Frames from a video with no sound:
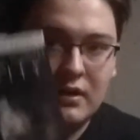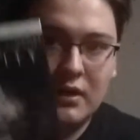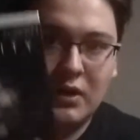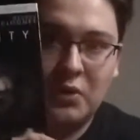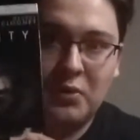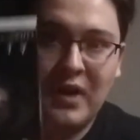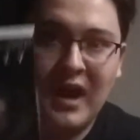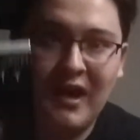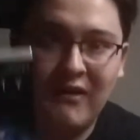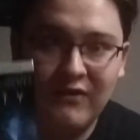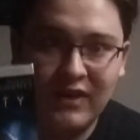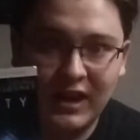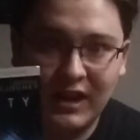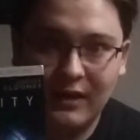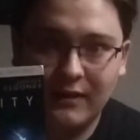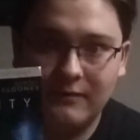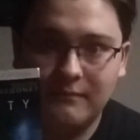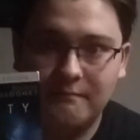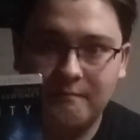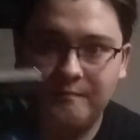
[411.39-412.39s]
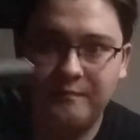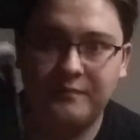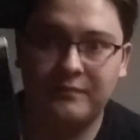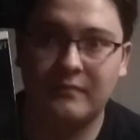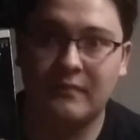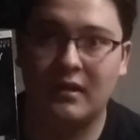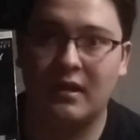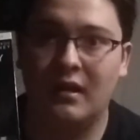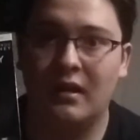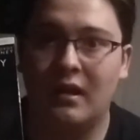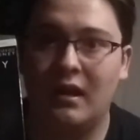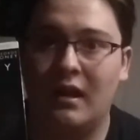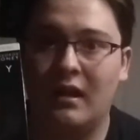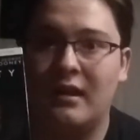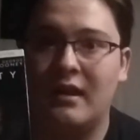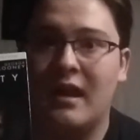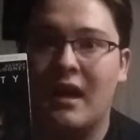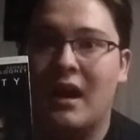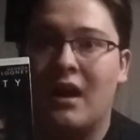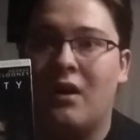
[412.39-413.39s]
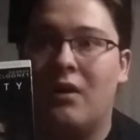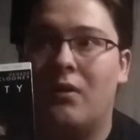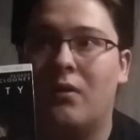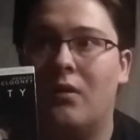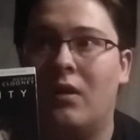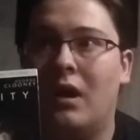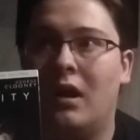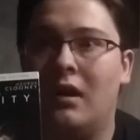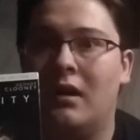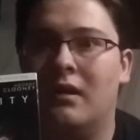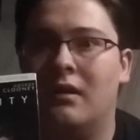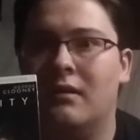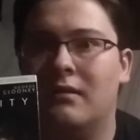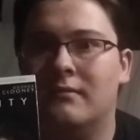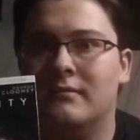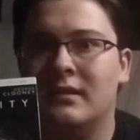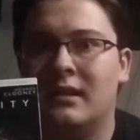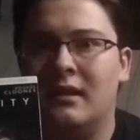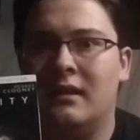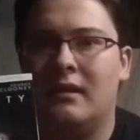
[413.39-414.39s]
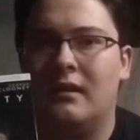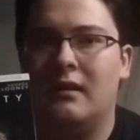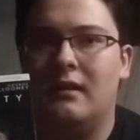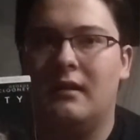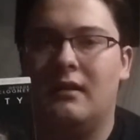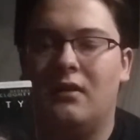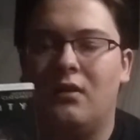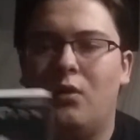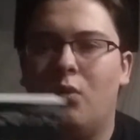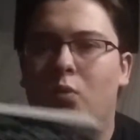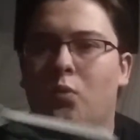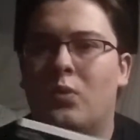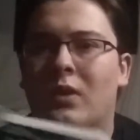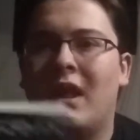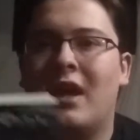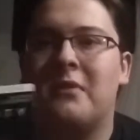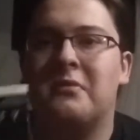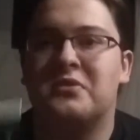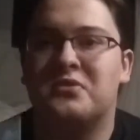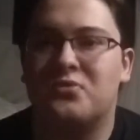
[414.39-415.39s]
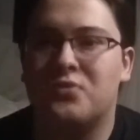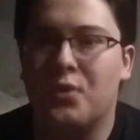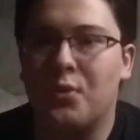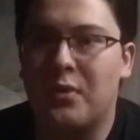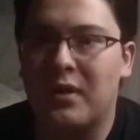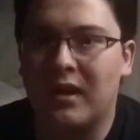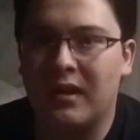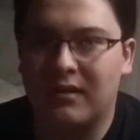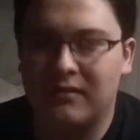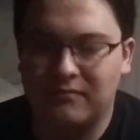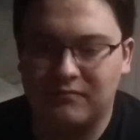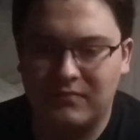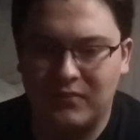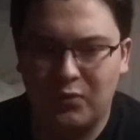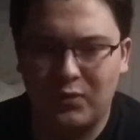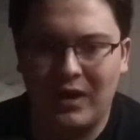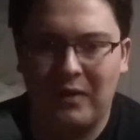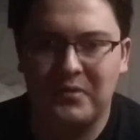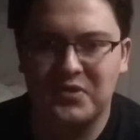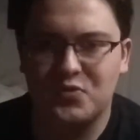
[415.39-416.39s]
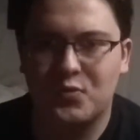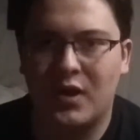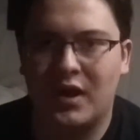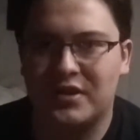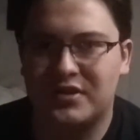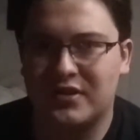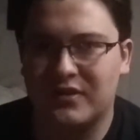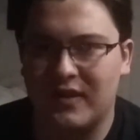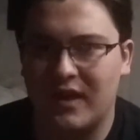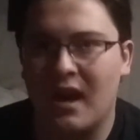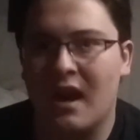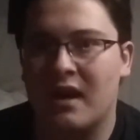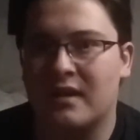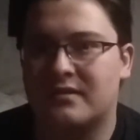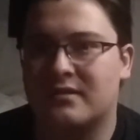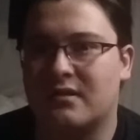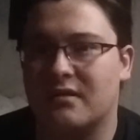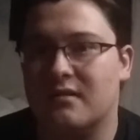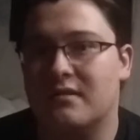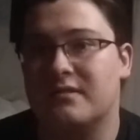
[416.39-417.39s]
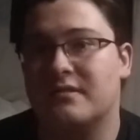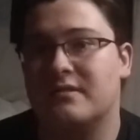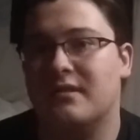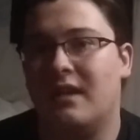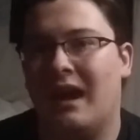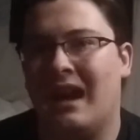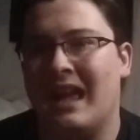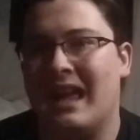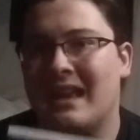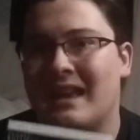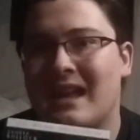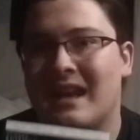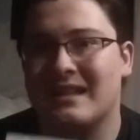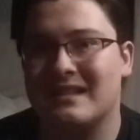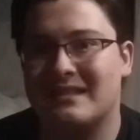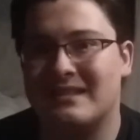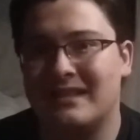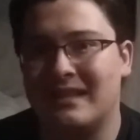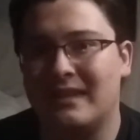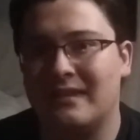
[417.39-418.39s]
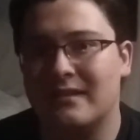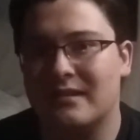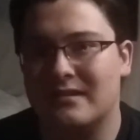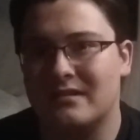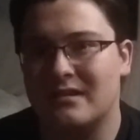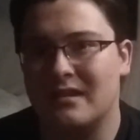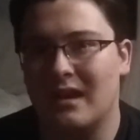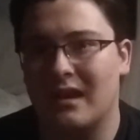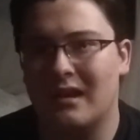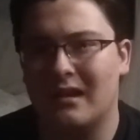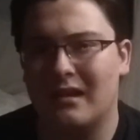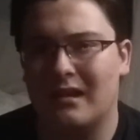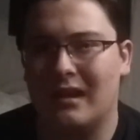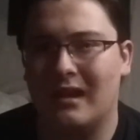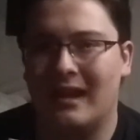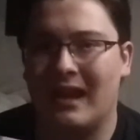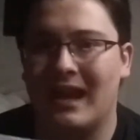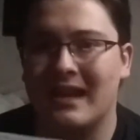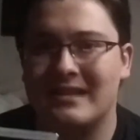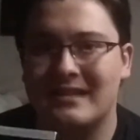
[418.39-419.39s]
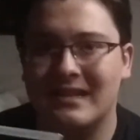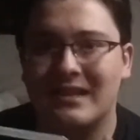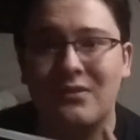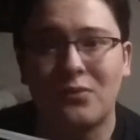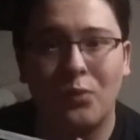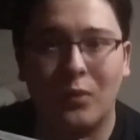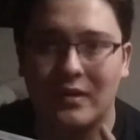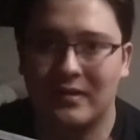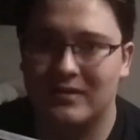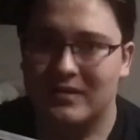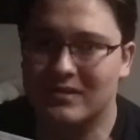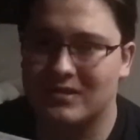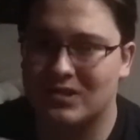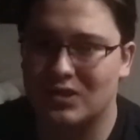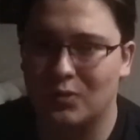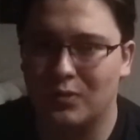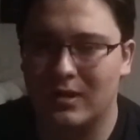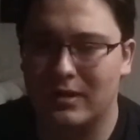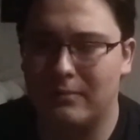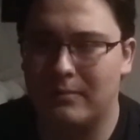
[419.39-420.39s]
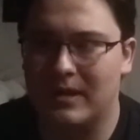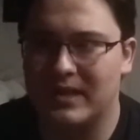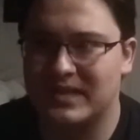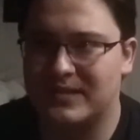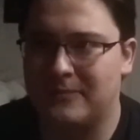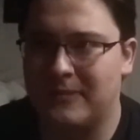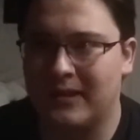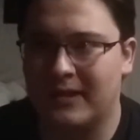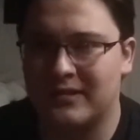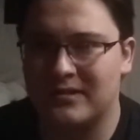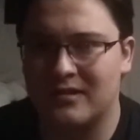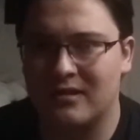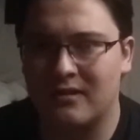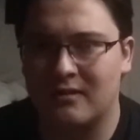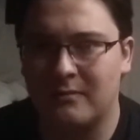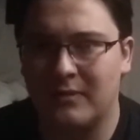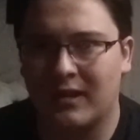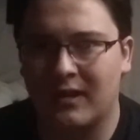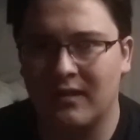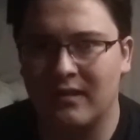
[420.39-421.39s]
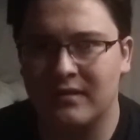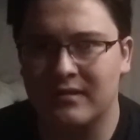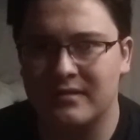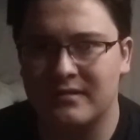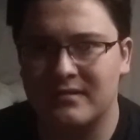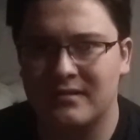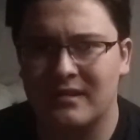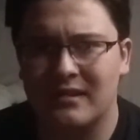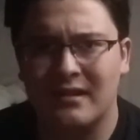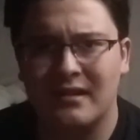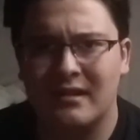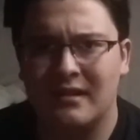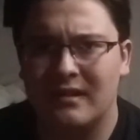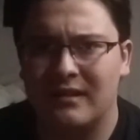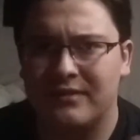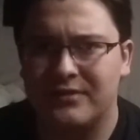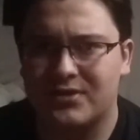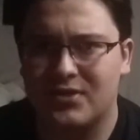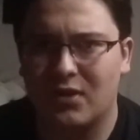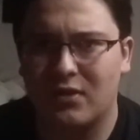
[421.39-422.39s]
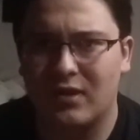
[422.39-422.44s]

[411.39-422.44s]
Gravity. Now, when I was watching the Oscars, I had not seen this yet, and I didn't want this to win Best Picture because it's